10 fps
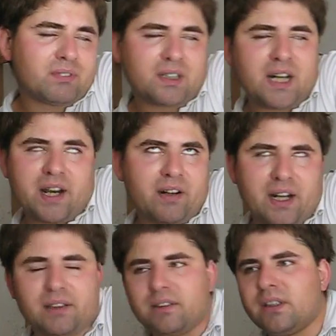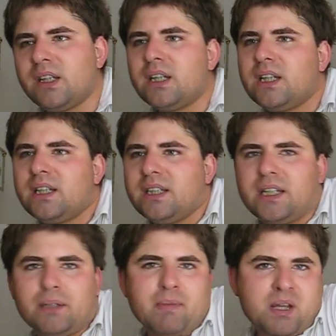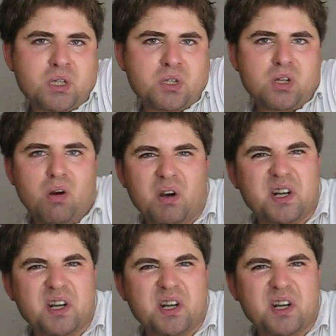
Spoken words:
clearly it makes it slower.